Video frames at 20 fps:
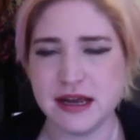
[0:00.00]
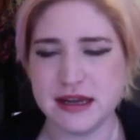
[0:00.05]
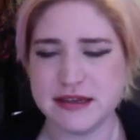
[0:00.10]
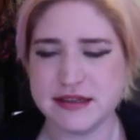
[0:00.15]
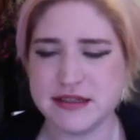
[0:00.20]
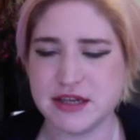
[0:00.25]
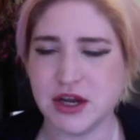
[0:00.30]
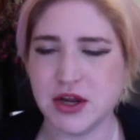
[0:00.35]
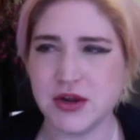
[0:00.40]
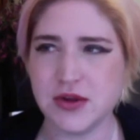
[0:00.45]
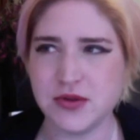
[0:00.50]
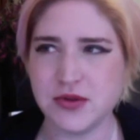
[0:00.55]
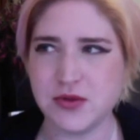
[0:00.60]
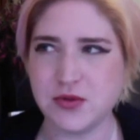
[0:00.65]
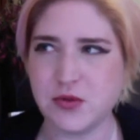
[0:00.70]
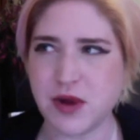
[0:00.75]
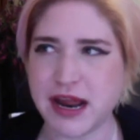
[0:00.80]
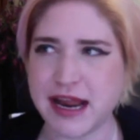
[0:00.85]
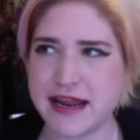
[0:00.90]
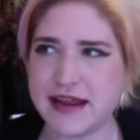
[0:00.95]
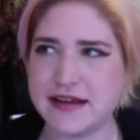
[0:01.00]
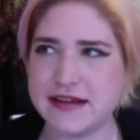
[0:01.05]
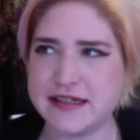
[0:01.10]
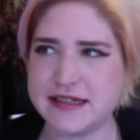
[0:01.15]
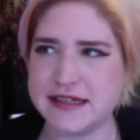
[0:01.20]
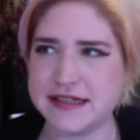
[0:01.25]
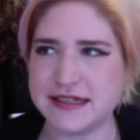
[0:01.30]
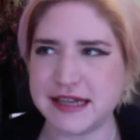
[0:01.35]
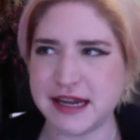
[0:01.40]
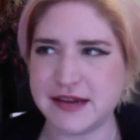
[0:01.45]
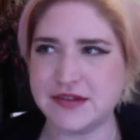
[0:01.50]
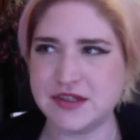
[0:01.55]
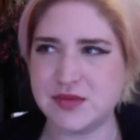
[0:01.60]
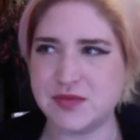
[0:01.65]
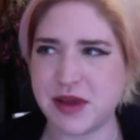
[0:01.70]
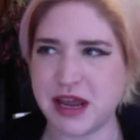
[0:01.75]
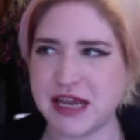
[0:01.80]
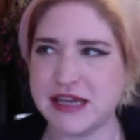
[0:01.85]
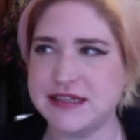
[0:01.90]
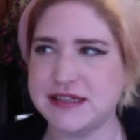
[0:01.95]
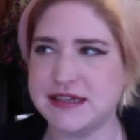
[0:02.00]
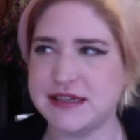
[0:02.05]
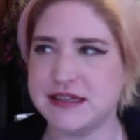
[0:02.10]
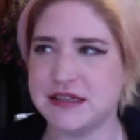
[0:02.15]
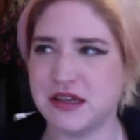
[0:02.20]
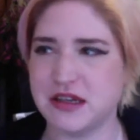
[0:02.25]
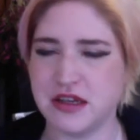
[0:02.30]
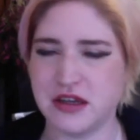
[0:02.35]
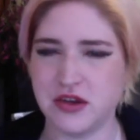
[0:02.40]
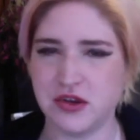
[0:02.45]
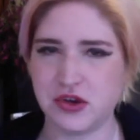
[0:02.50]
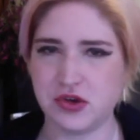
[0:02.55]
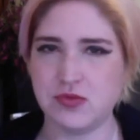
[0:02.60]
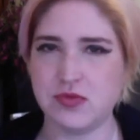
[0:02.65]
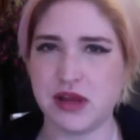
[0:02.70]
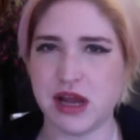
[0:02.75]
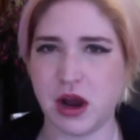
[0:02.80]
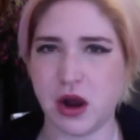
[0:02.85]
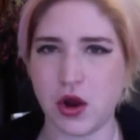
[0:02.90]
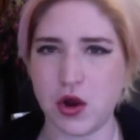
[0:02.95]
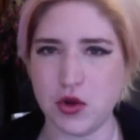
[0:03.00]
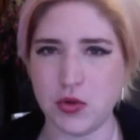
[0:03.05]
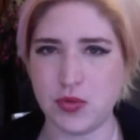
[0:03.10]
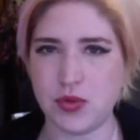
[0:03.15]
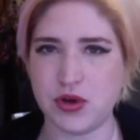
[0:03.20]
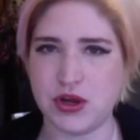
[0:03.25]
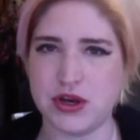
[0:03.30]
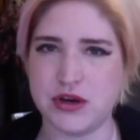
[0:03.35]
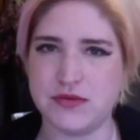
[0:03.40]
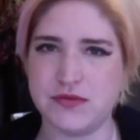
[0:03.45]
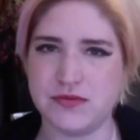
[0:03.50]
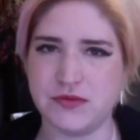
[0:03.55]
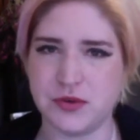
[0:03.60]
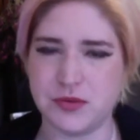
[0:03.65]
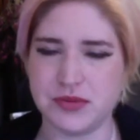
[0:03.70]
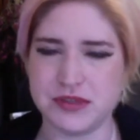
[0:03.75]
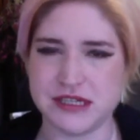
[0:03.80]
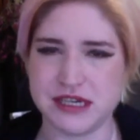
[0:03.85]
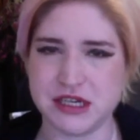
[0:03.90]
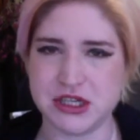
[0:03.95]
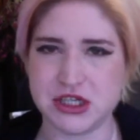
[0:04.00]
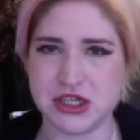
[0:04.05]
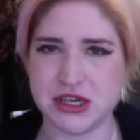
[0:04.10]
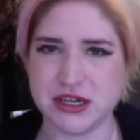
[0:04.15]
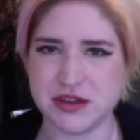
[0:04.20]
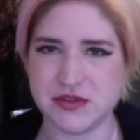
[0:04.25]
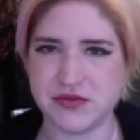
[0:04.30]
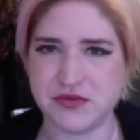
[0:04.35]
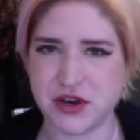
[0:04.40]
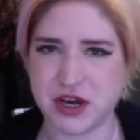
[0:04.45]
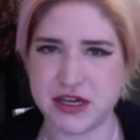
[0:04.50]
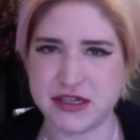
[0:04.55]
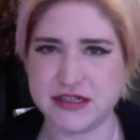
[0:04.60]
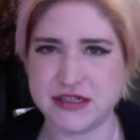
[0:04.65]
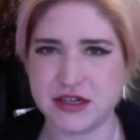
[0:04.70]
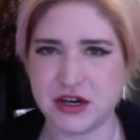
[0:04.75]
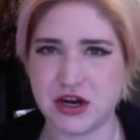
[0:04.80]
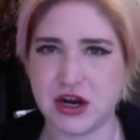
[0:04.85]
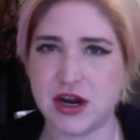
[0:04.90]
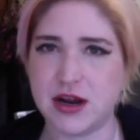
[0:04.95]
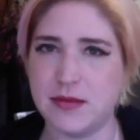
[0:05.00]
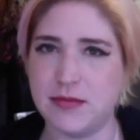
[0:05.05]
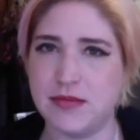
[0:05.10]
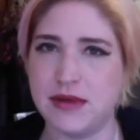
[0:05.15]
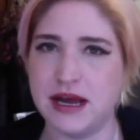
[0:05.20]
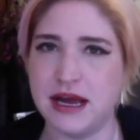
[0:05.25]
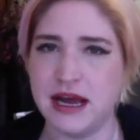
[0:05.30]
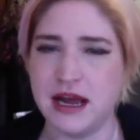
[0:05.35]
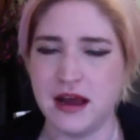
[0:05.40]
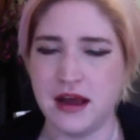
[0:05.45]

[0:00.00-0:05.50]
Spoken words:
So the way it's a safe space is that you can be open for potentially the first time